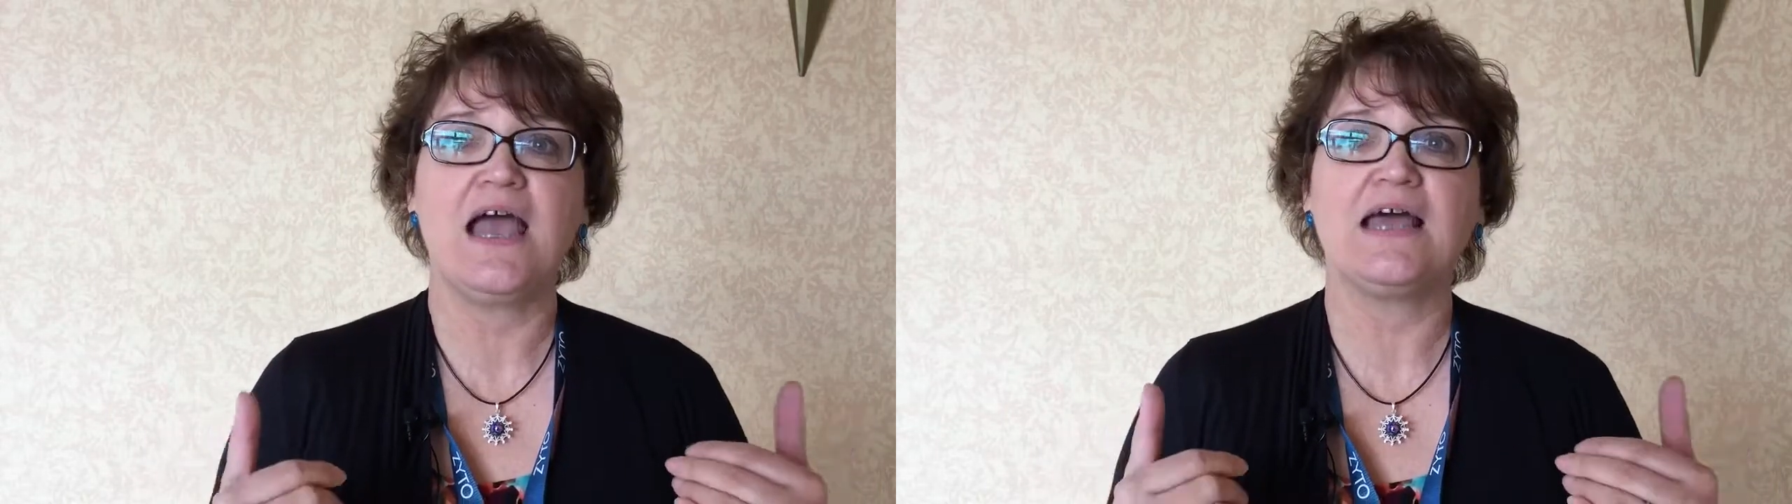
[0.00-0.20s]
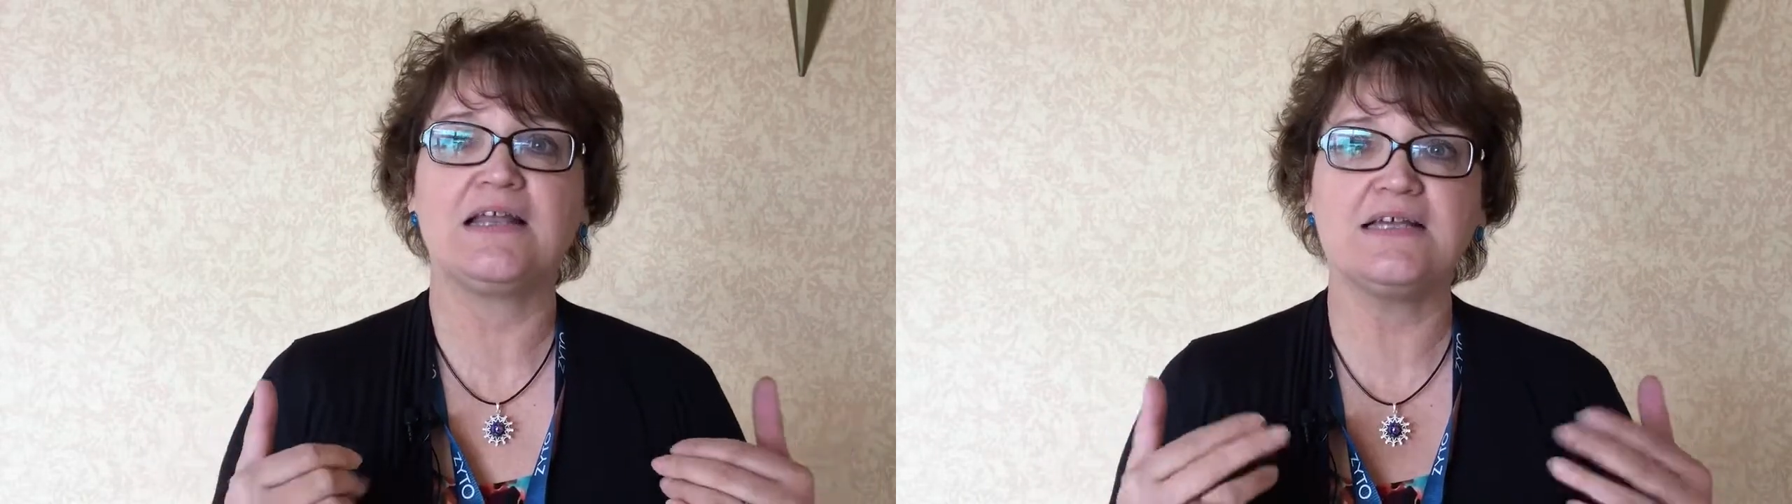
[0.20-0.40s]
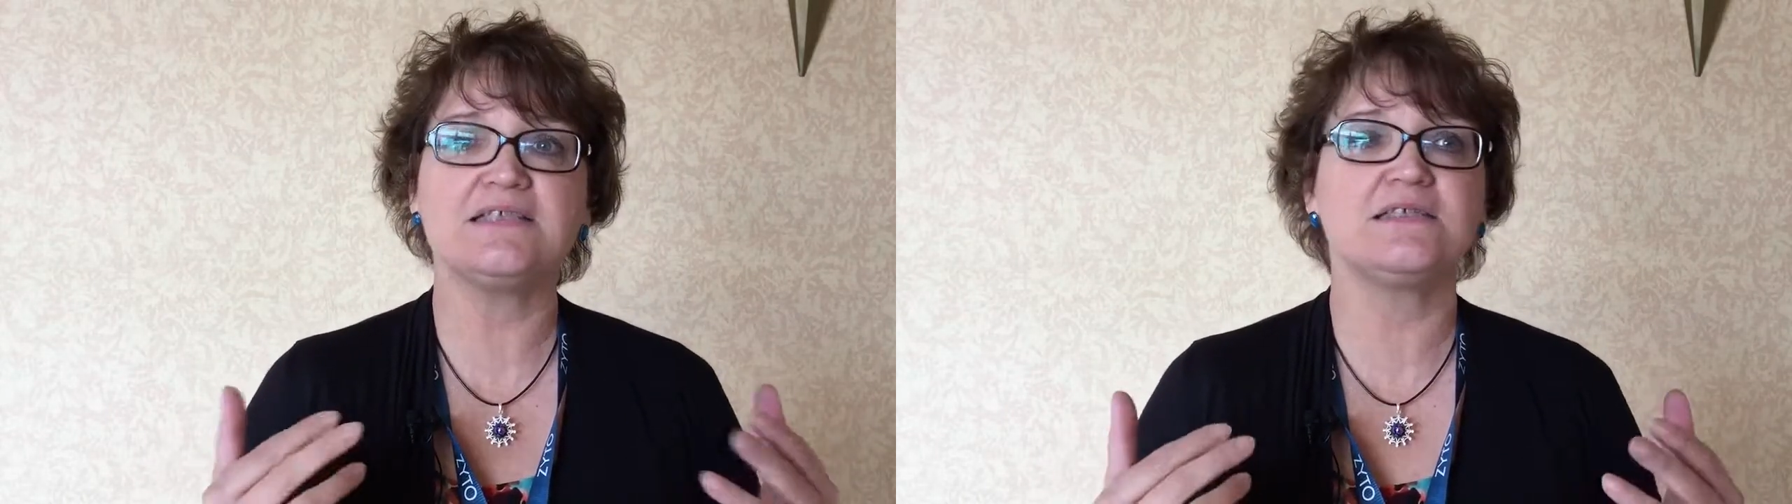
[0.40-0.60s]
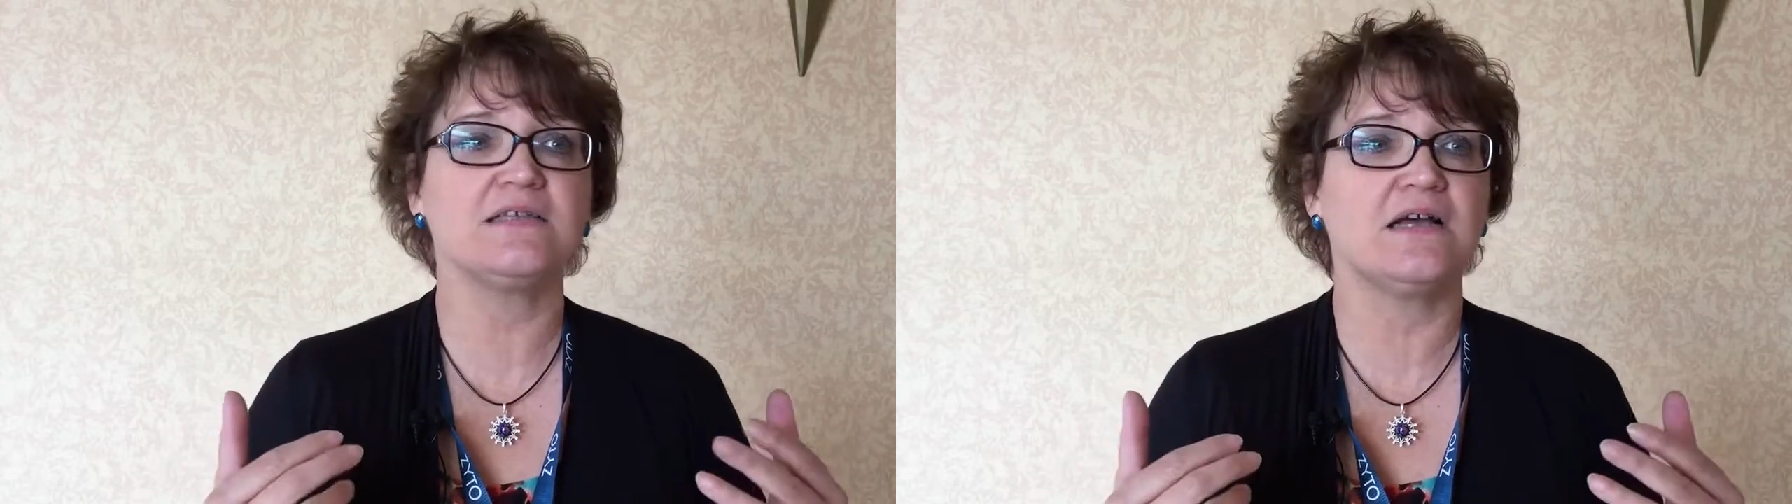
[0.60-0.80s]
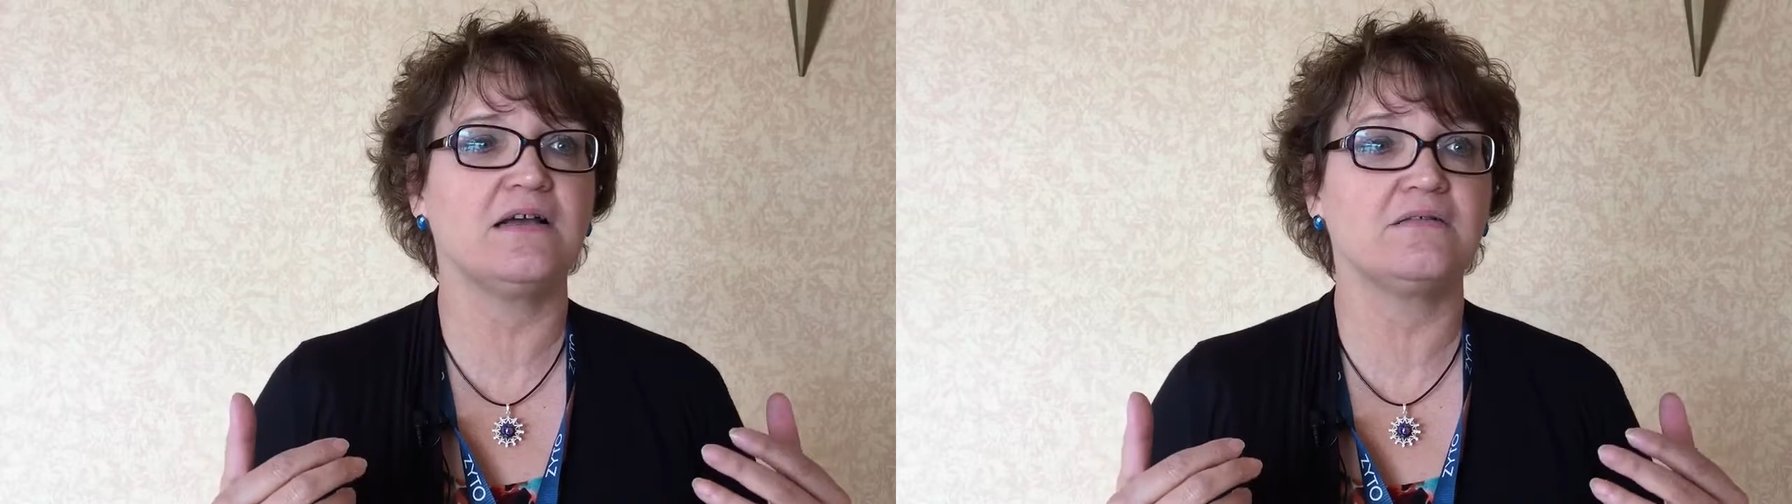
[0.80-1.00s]
and let's
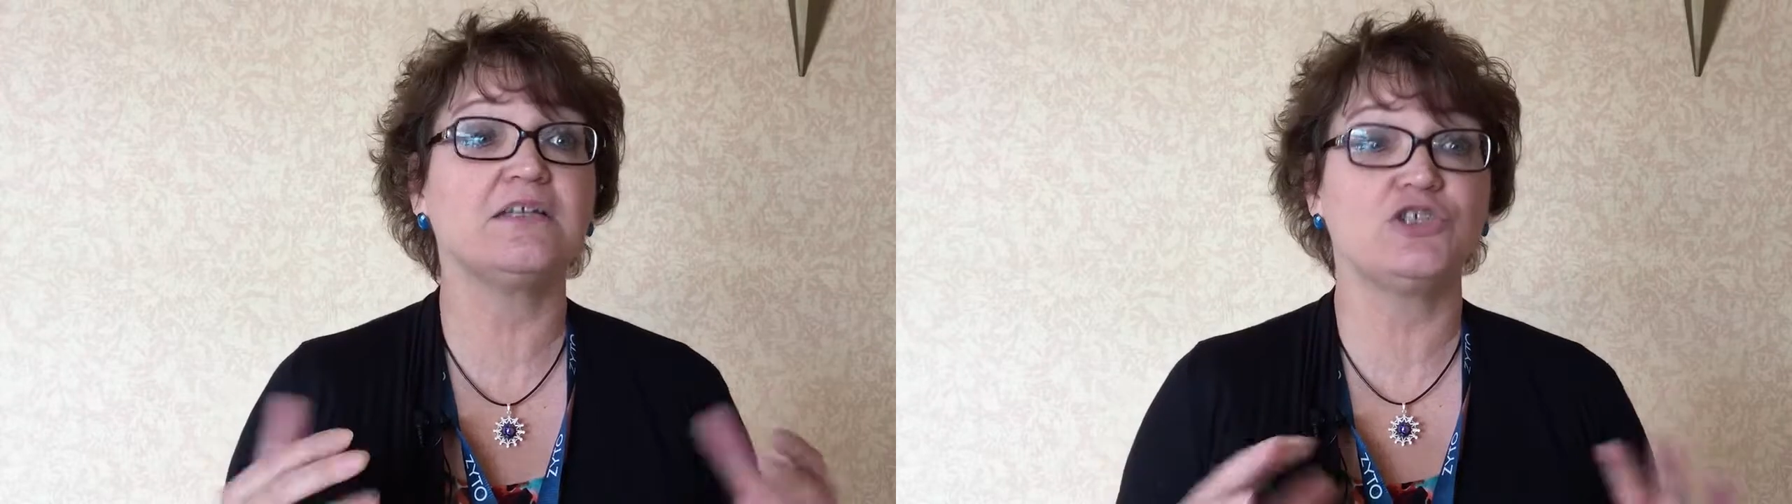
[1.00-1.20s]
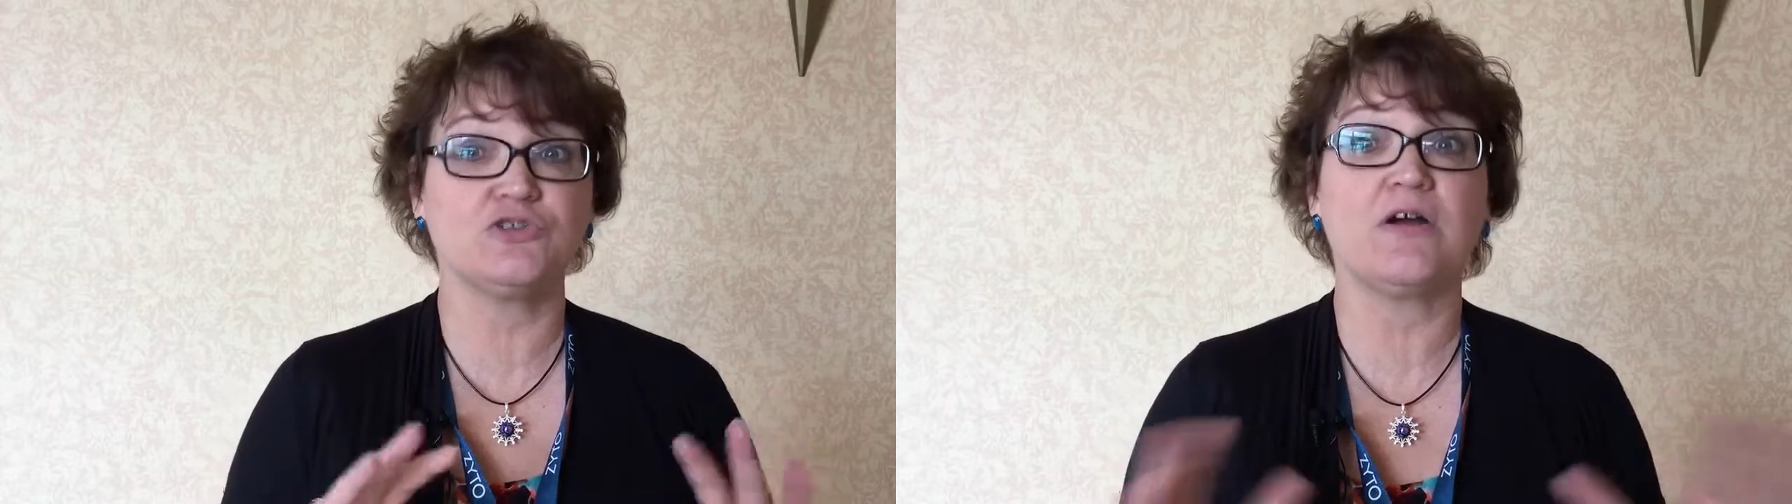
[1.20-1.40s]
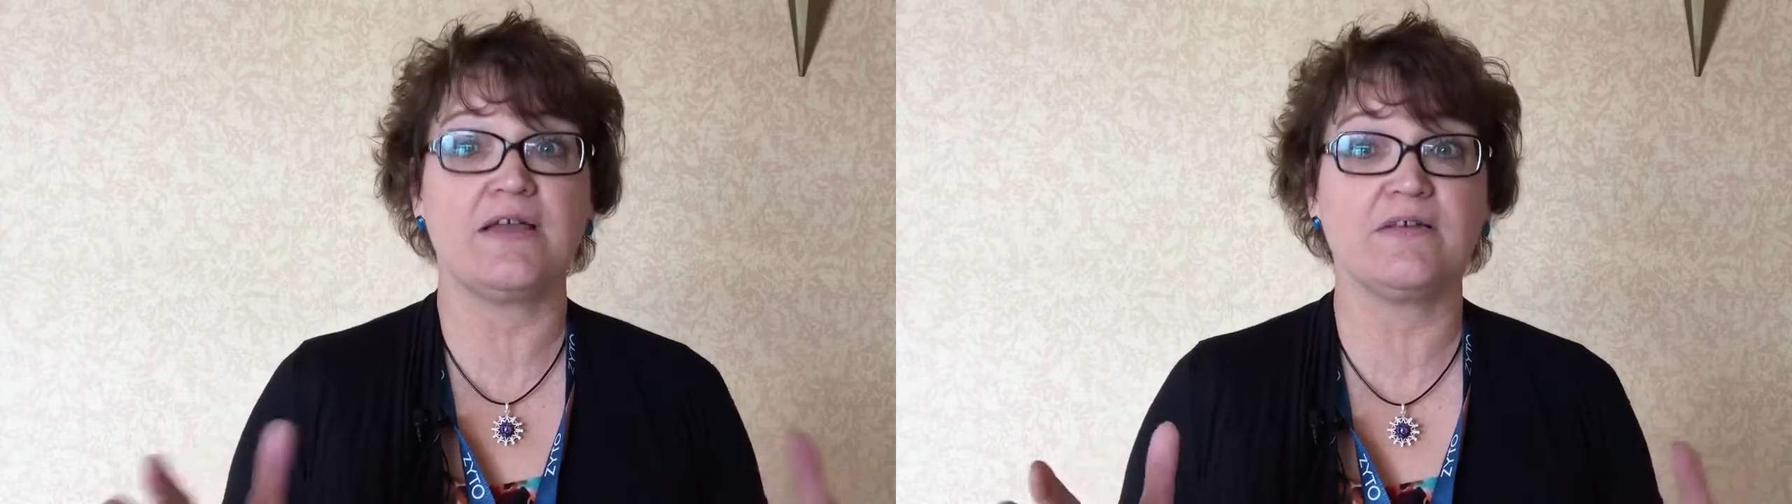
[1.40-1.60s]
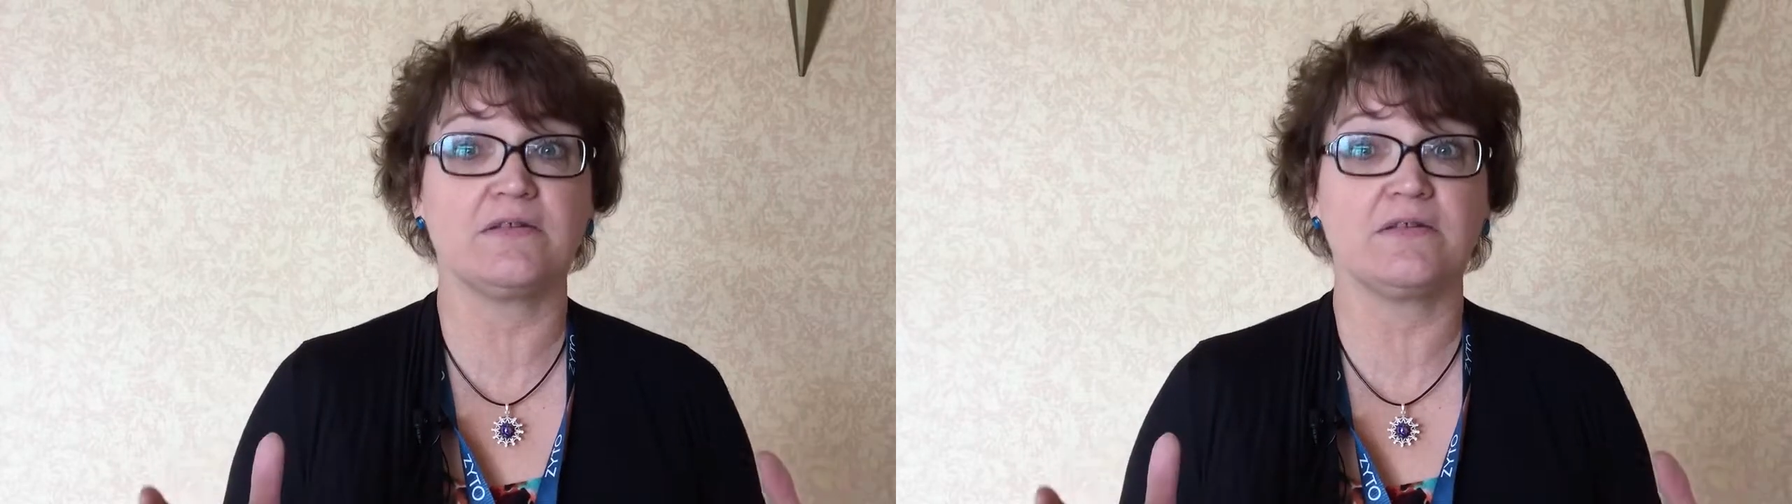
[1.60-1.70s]
try